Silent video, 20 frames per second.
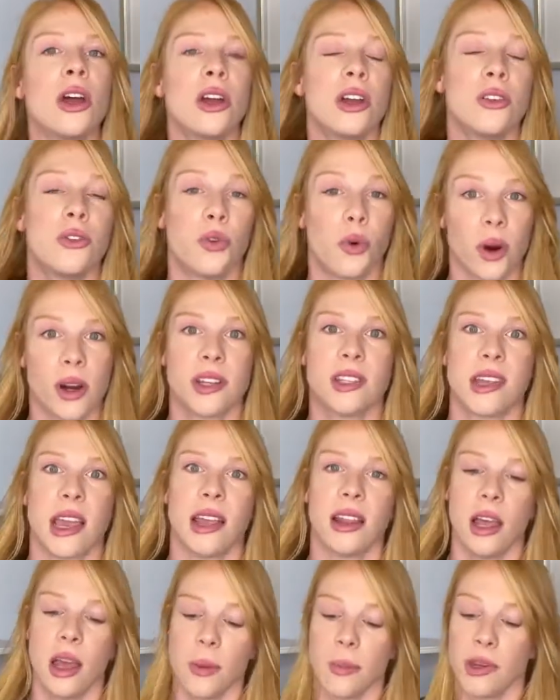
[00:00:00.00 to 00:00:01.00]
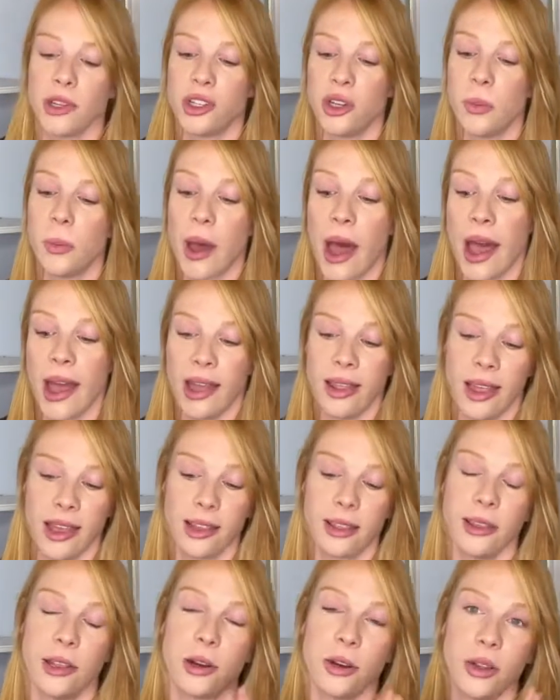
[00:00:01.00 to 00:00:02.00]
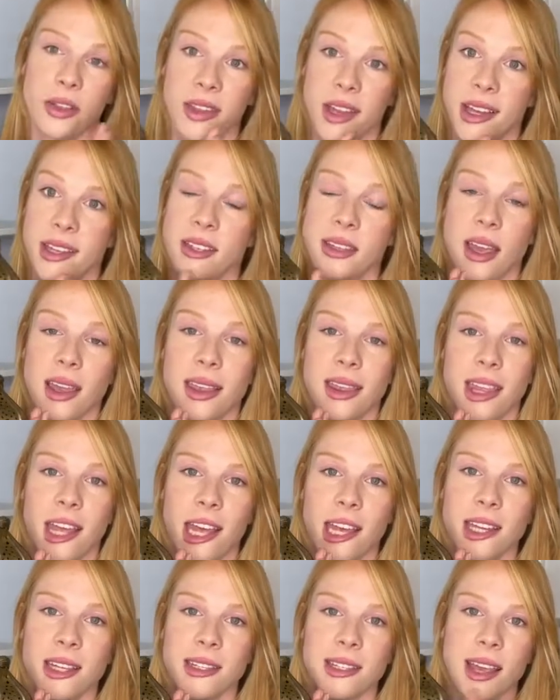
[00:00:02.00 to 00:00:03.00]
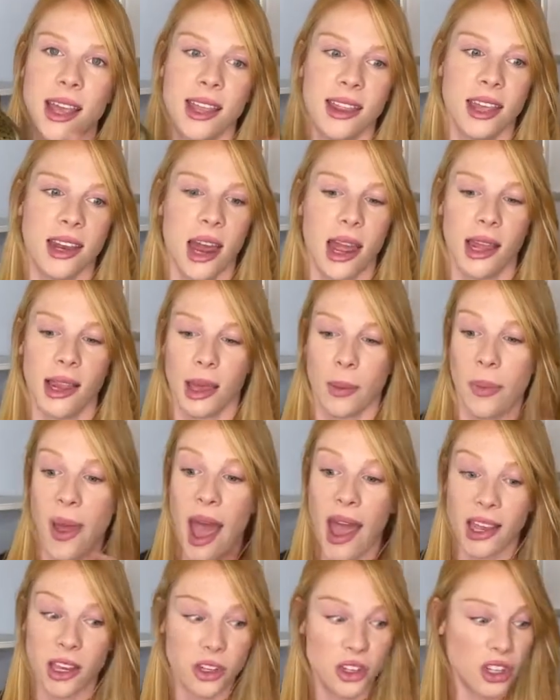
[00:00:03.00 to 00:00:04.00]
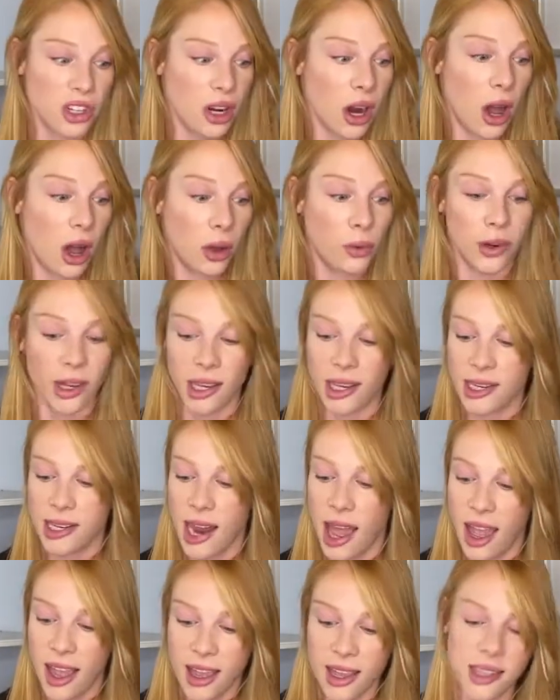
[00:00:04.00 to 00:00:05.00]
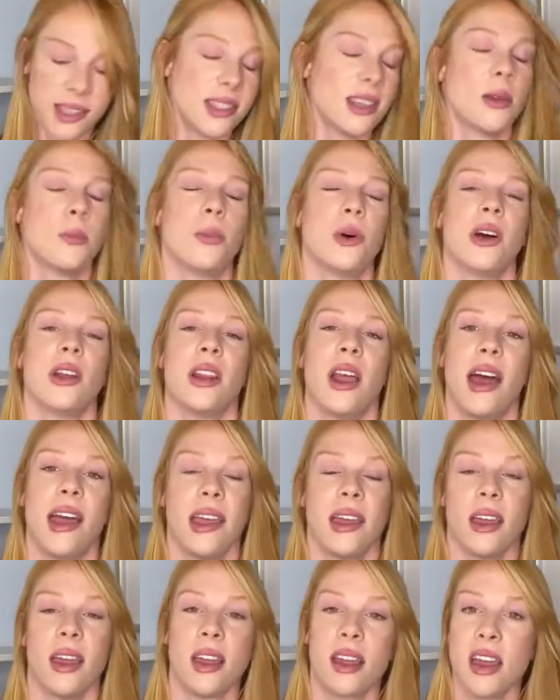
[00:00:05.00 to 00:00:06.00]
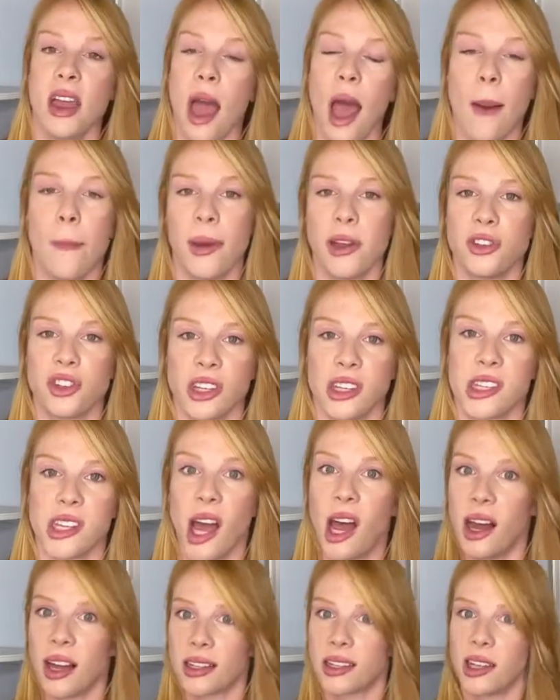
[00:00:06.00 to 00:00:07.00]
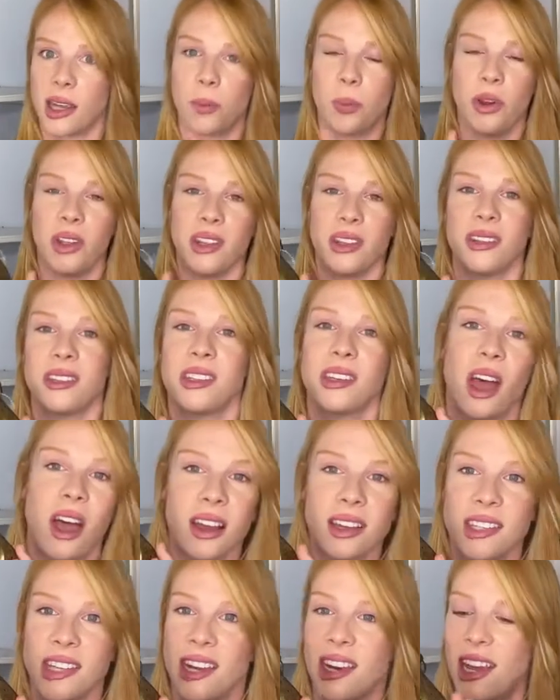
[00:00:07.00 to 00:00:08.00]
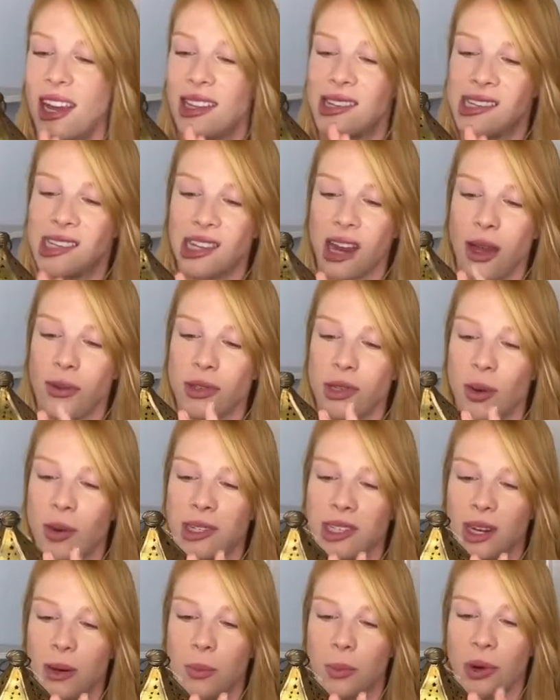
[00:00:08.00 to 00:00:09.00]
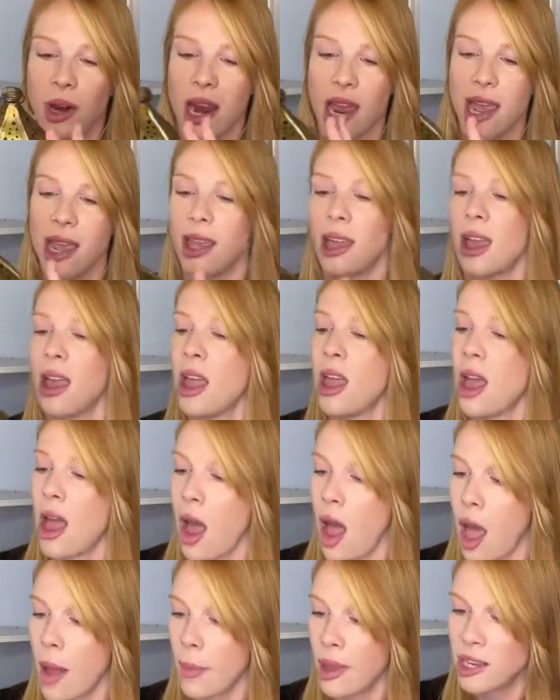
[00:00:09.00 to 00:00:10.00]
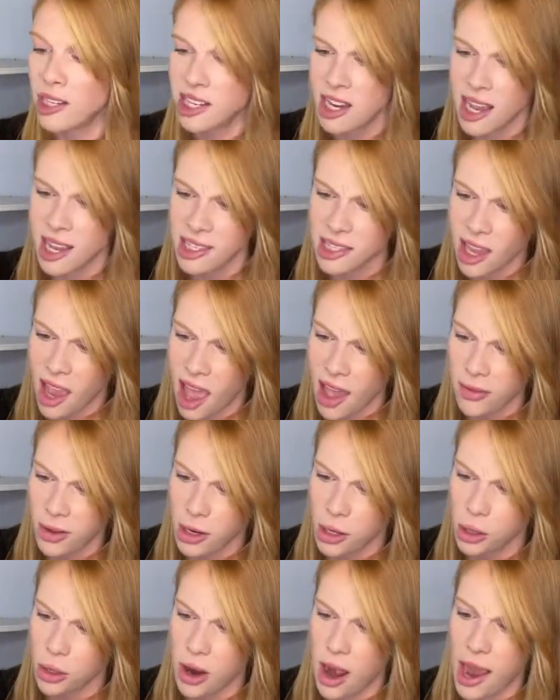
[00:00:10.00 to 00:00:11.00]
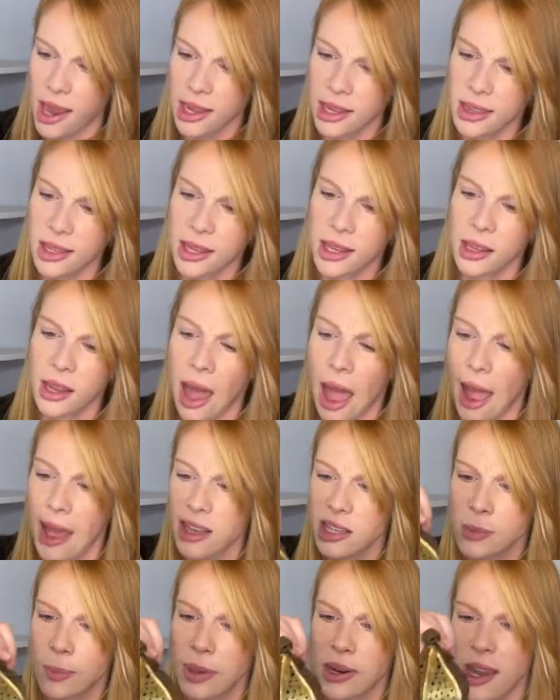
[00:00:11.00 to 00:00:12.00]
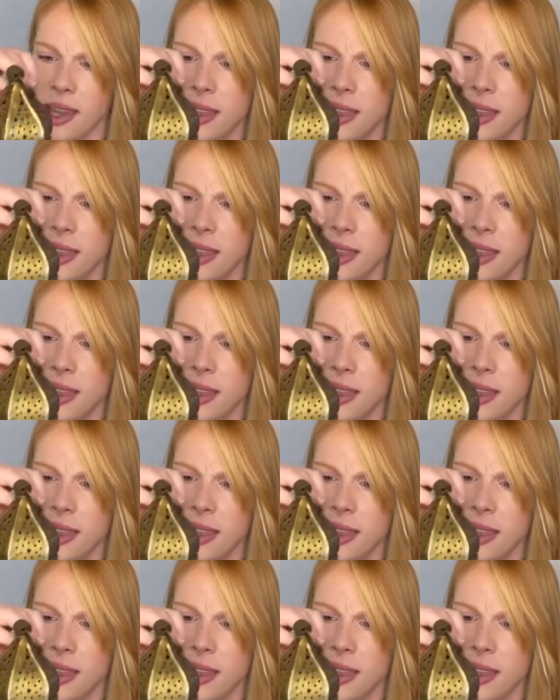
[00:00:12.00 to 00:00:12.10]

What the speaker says: for Salem to buy like little things like this. And then I like packaged it all really nice and put like a bunch of socks, like put socks in it and stuff so it didn't break. It does have a crack in the glass, but I